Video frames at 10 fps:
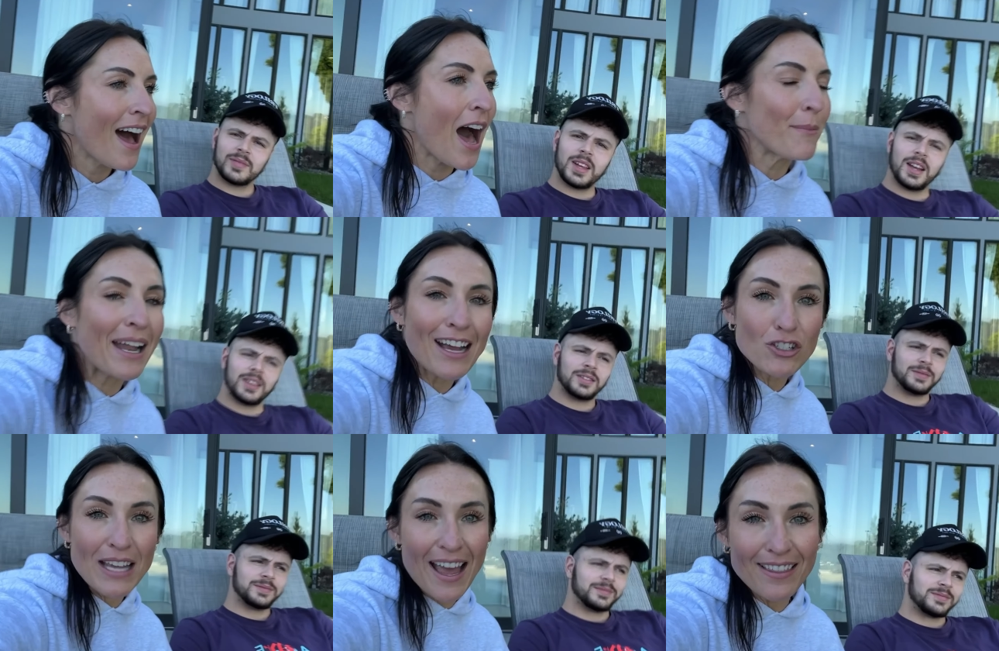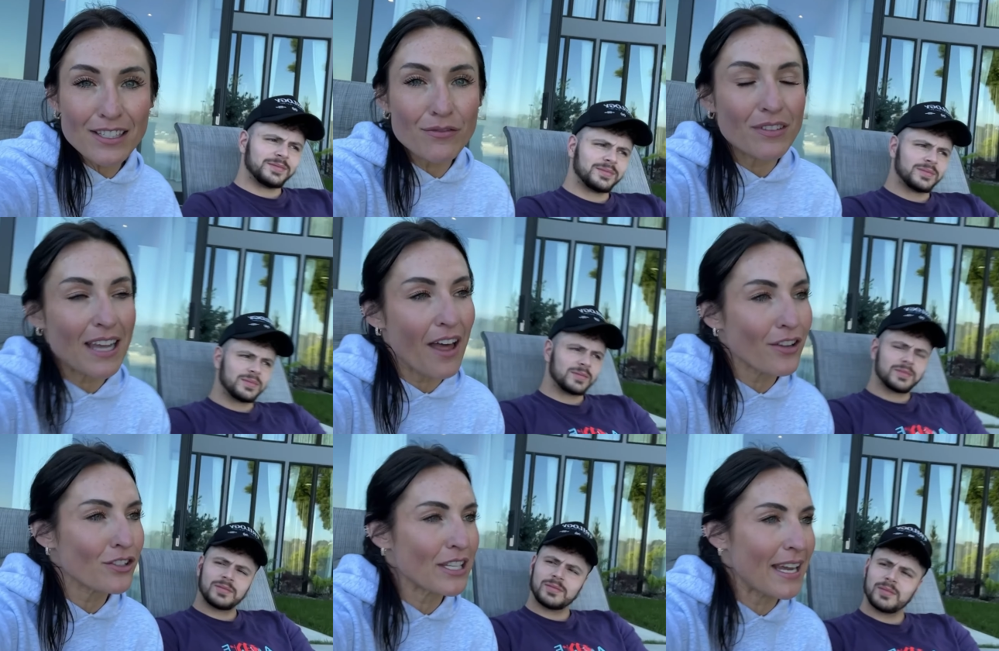Speaker 1: And I actually had this the
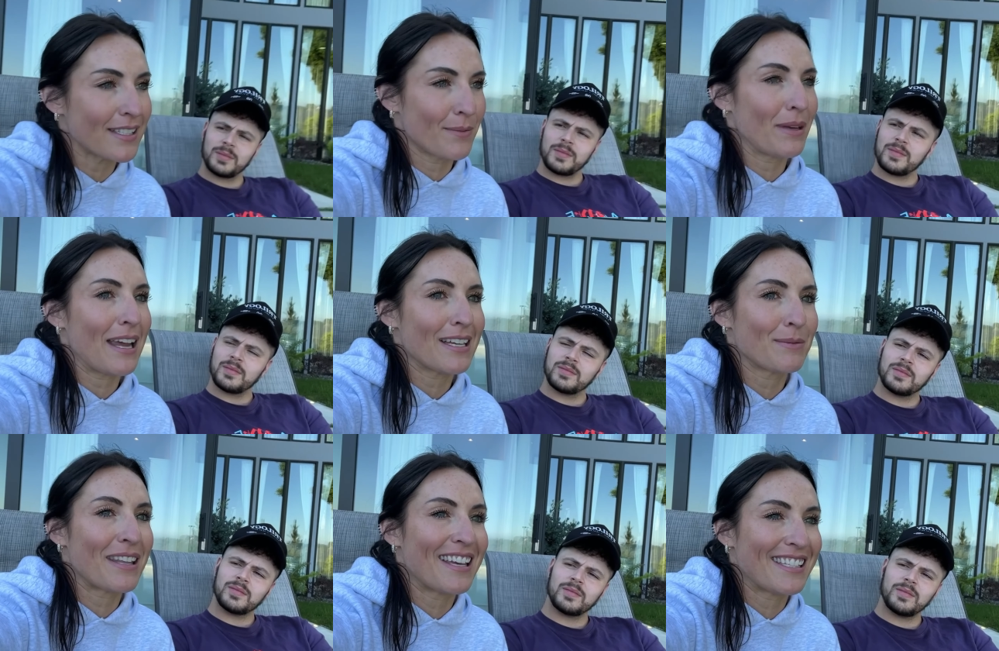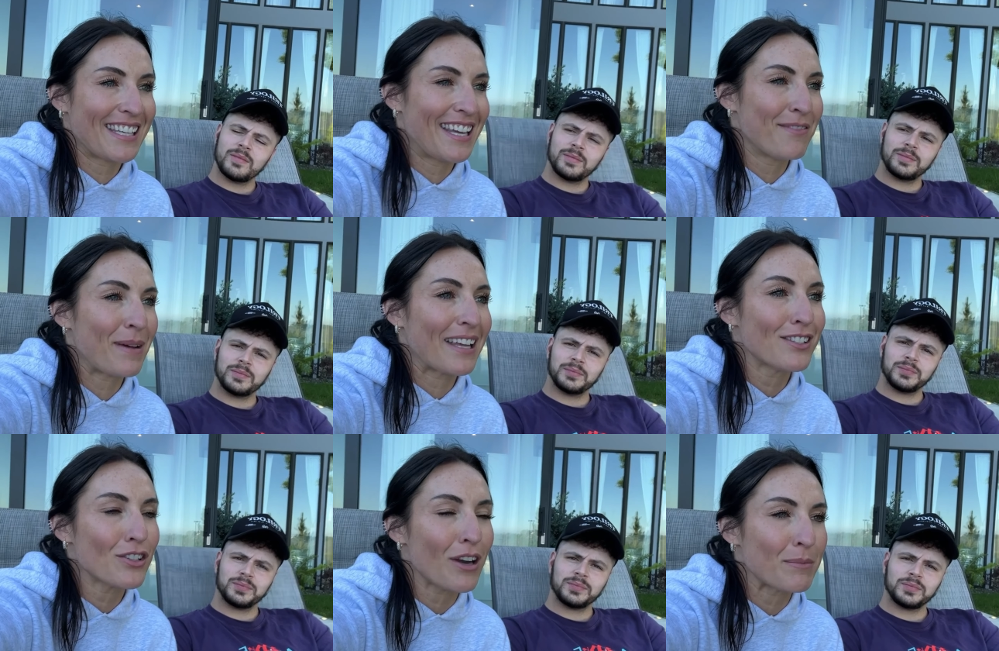other day. Somebody asked me this in my
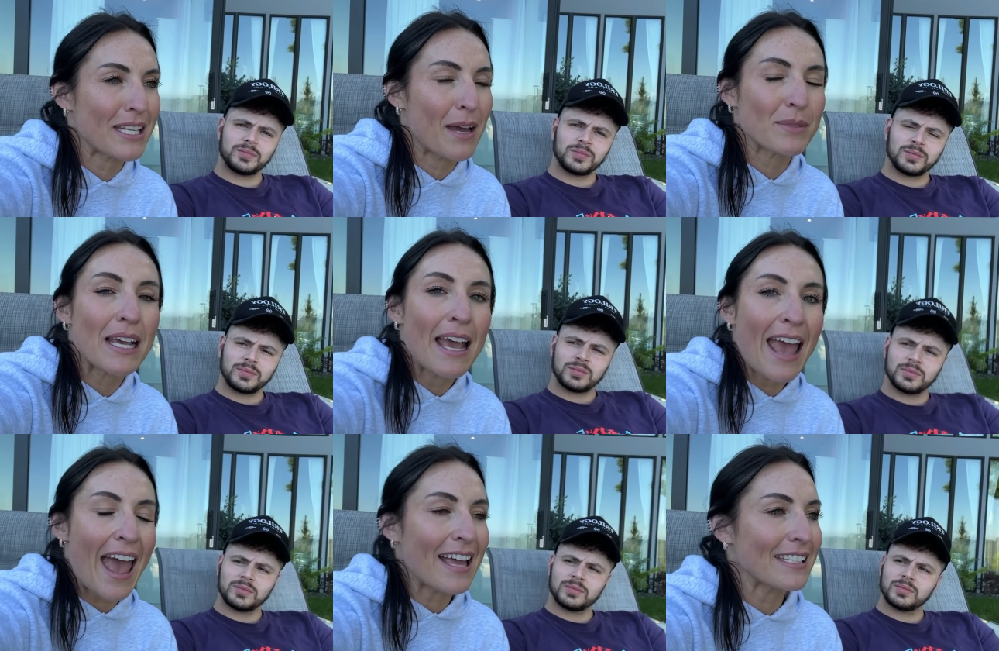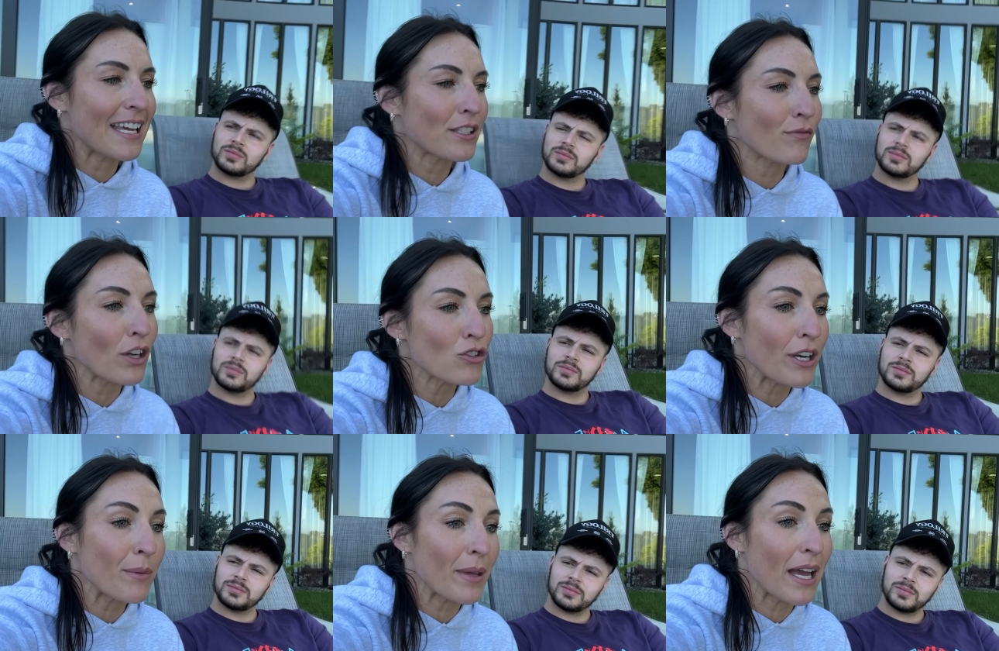Instagram DMs, and it's
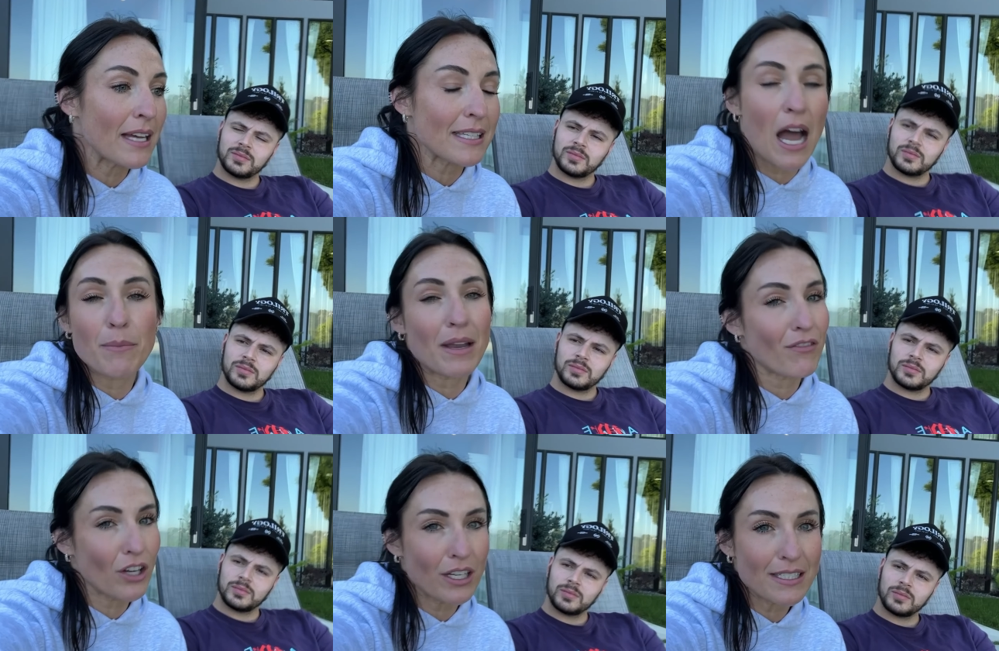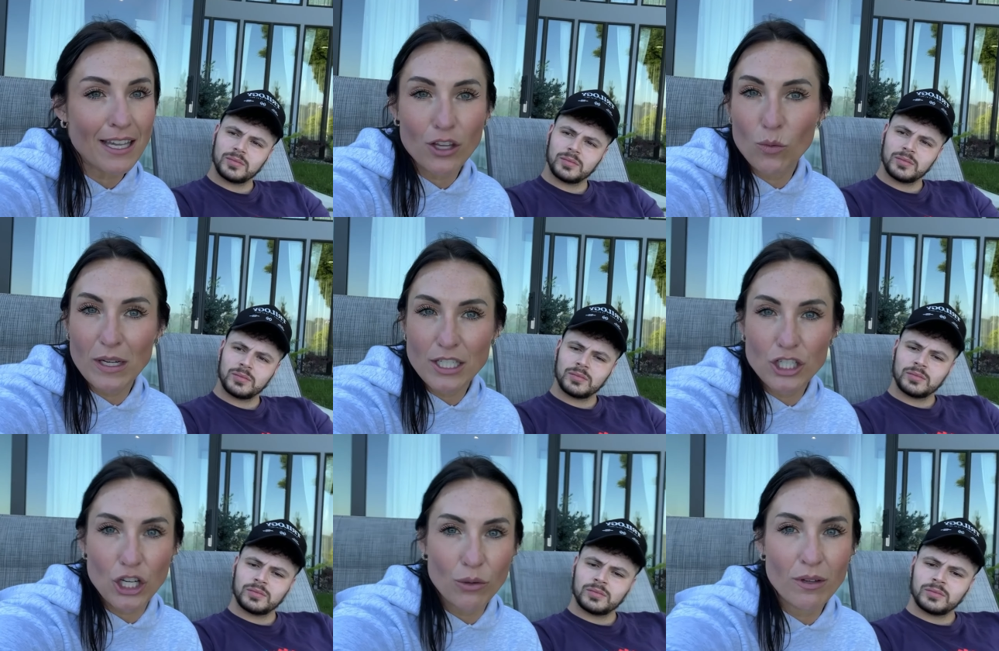frustrating because I'm never gonna tell you what to
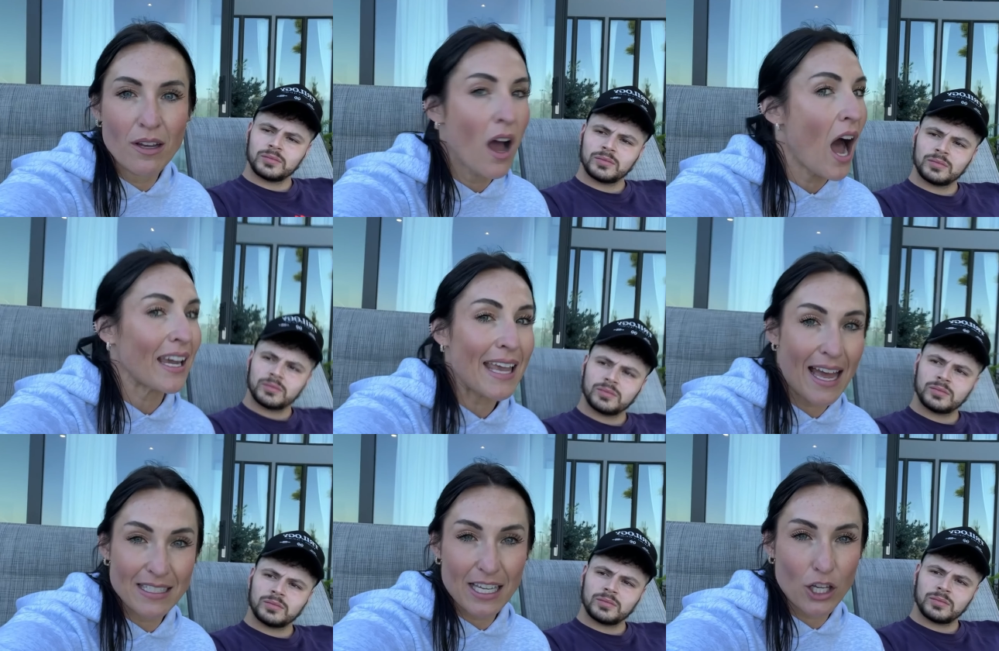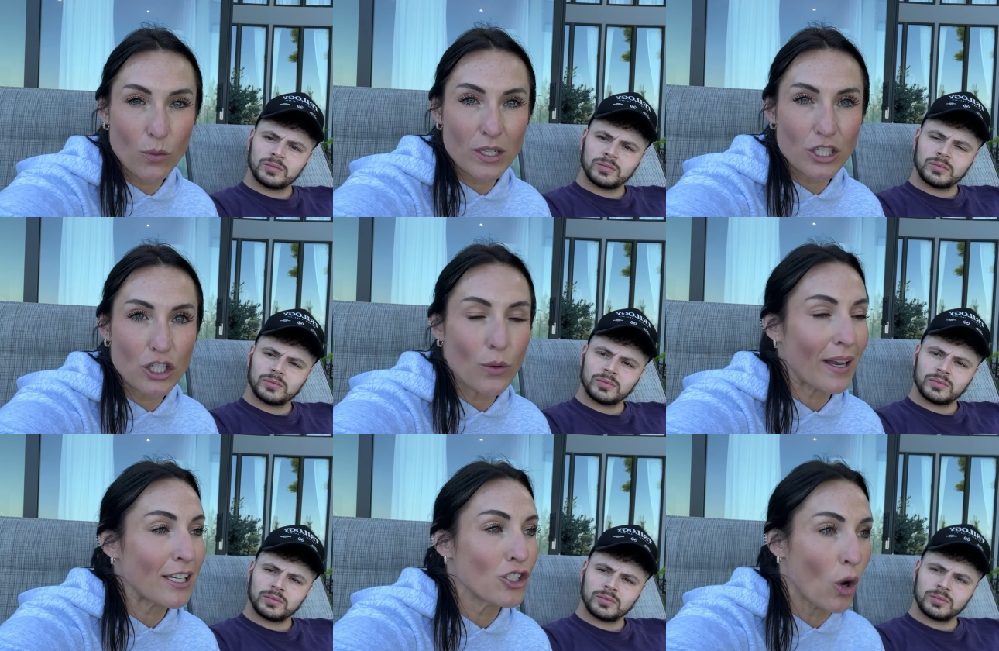do. I can't tell you what to do, and
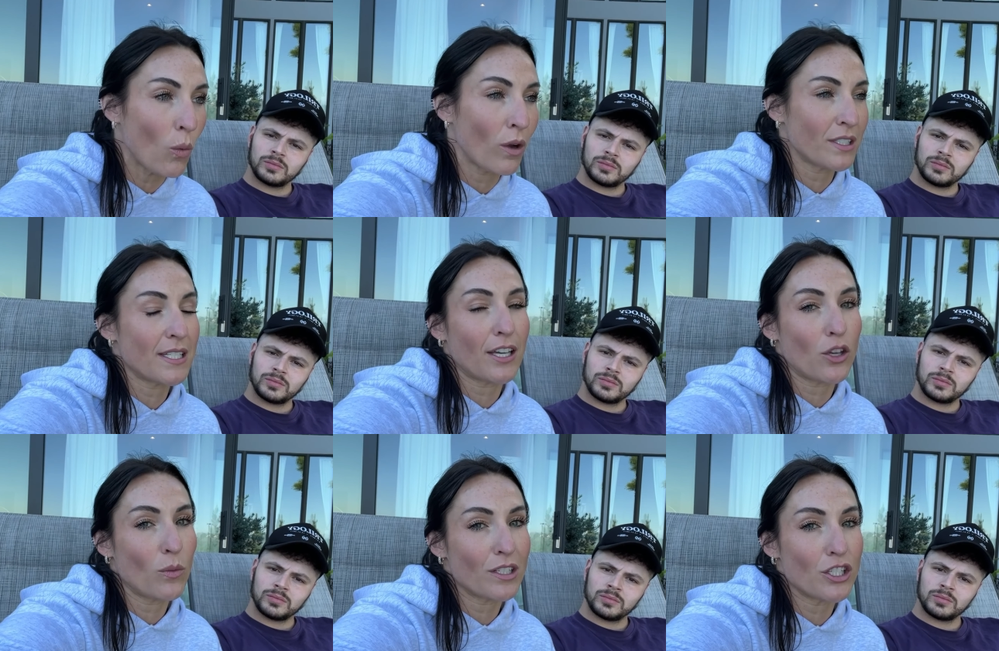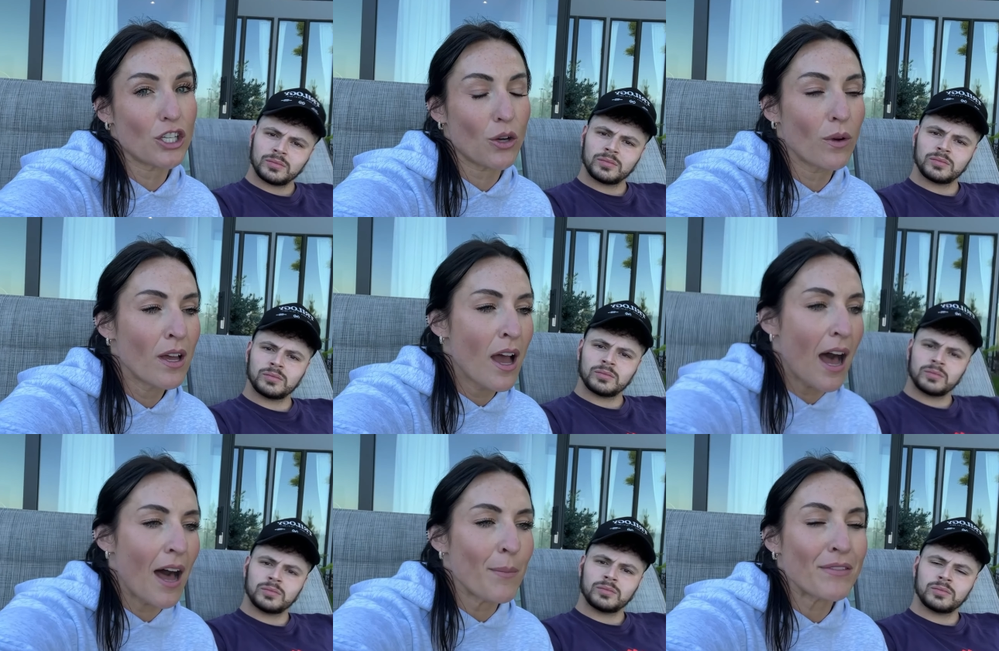I don't want to tell you what to do.
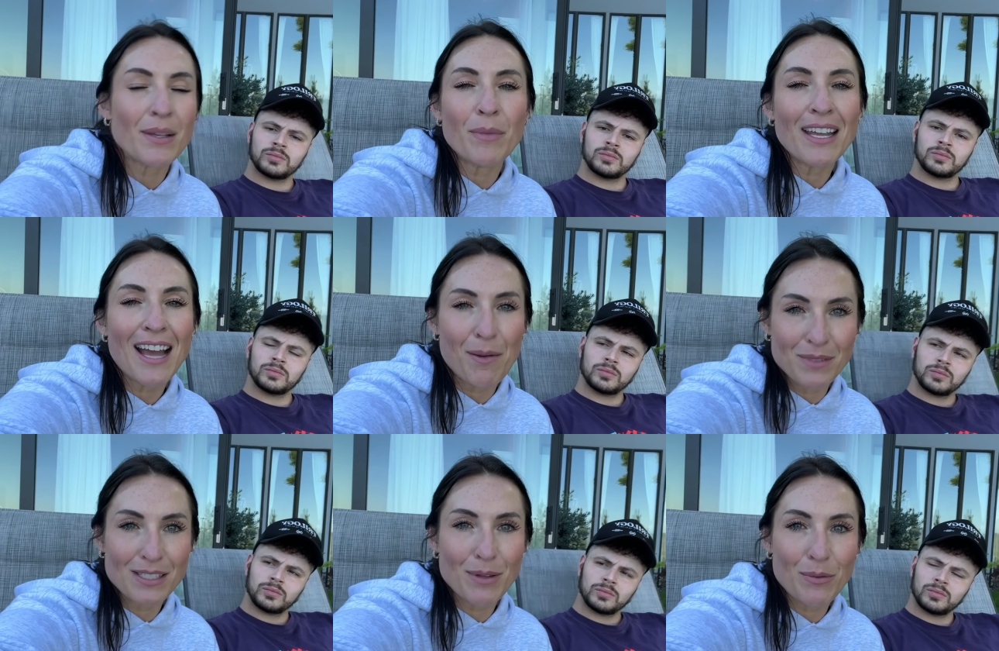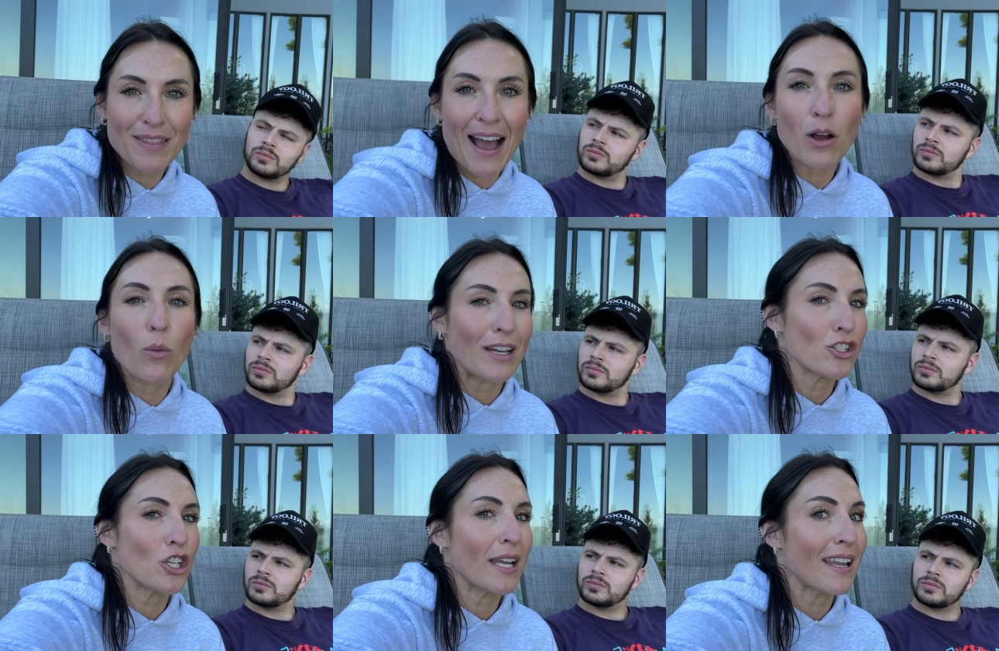If somebody comes to me with that
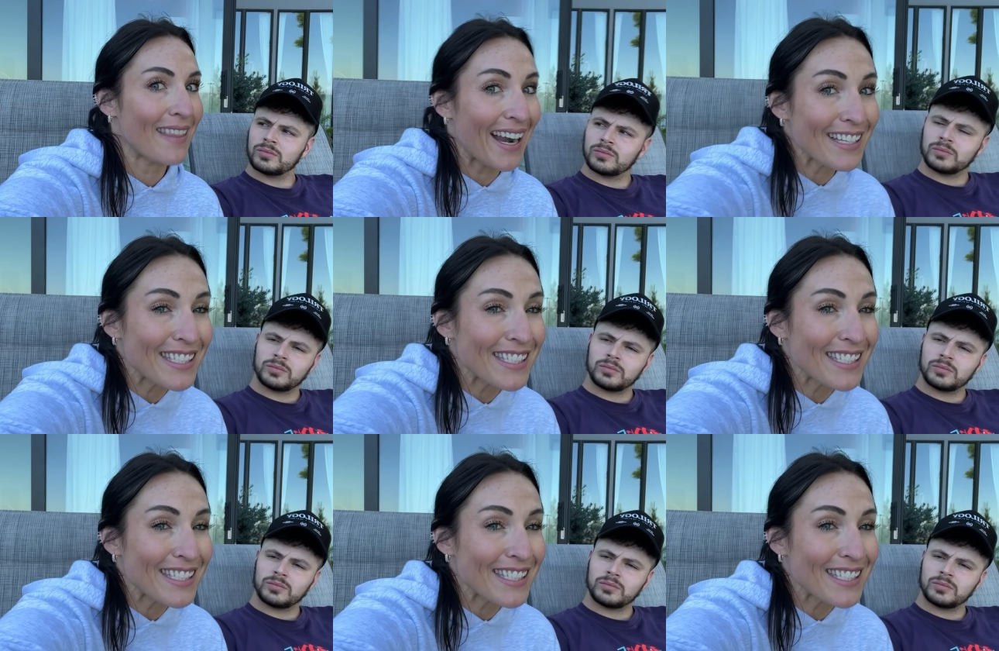question, that is